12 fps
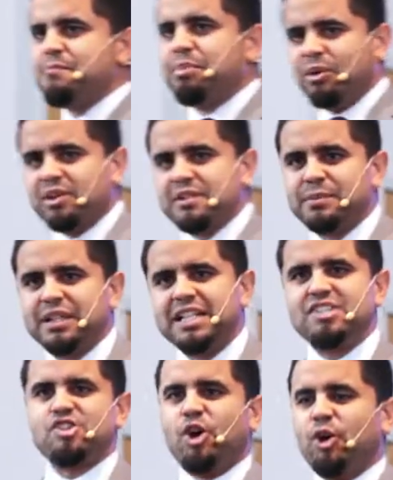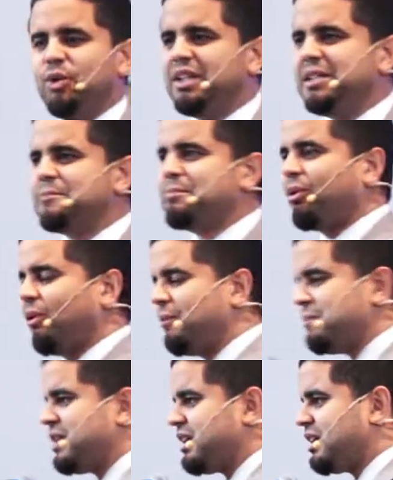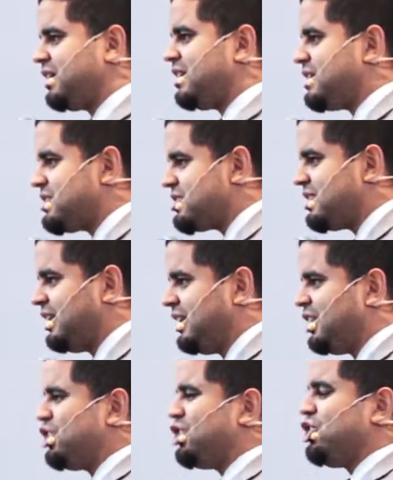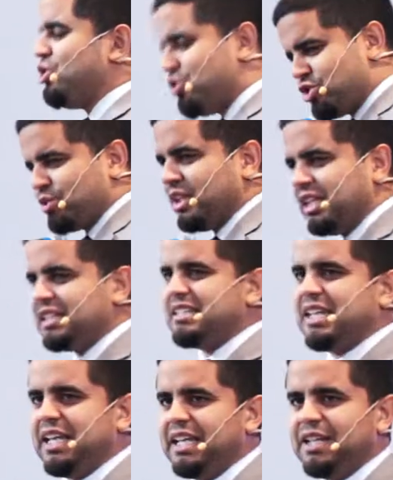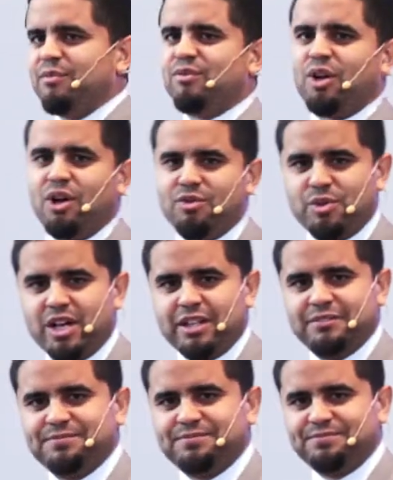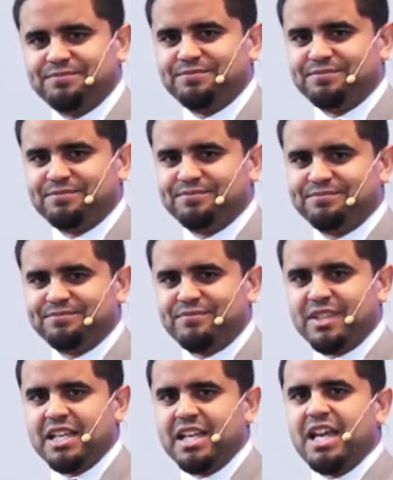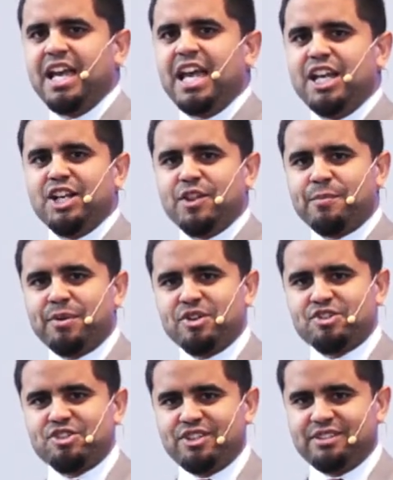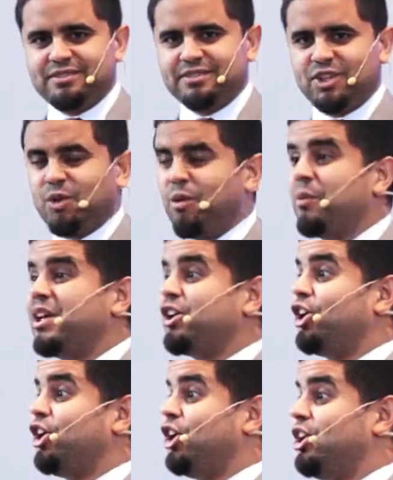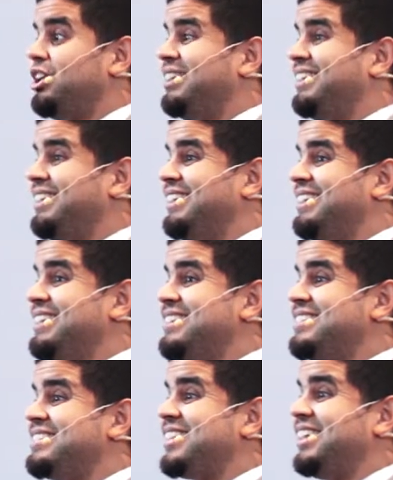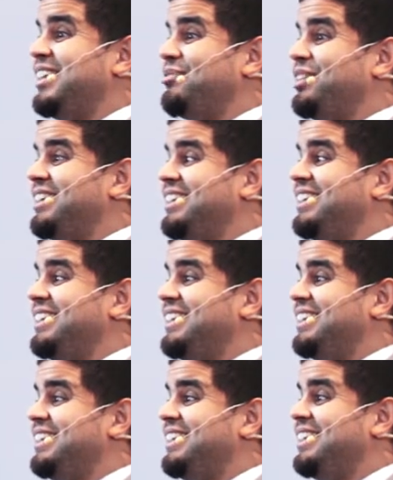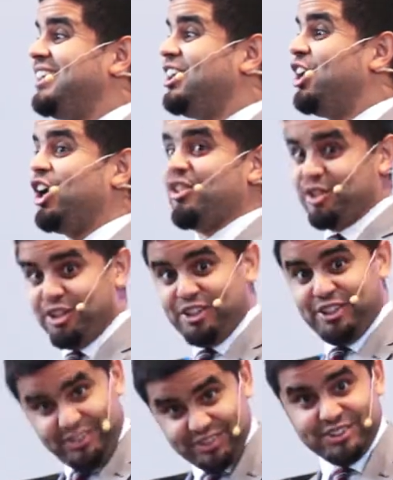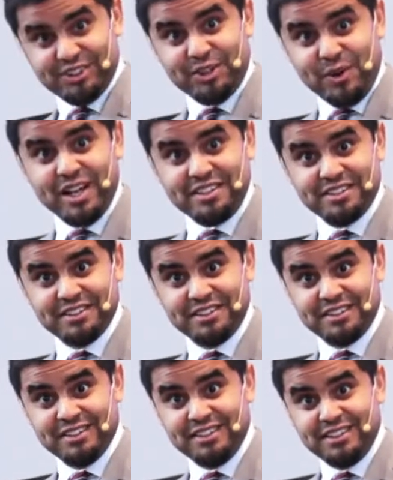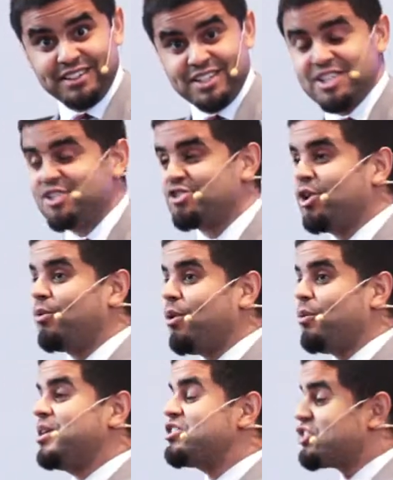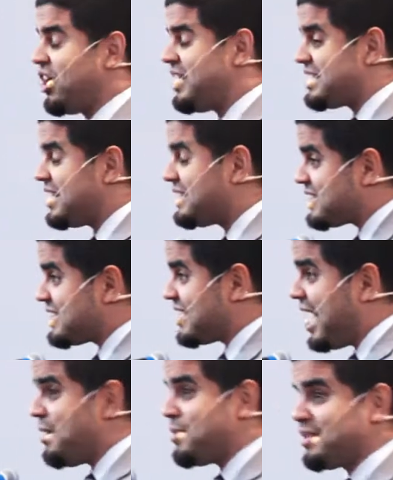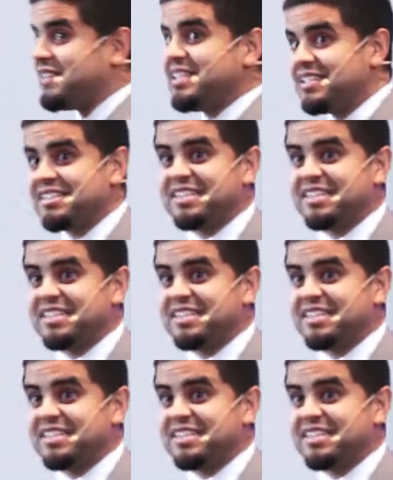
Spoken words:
important, but it's only important because usually a date involves what? Another person. What we call significant other, correct? So what we saw is that the Sabbath is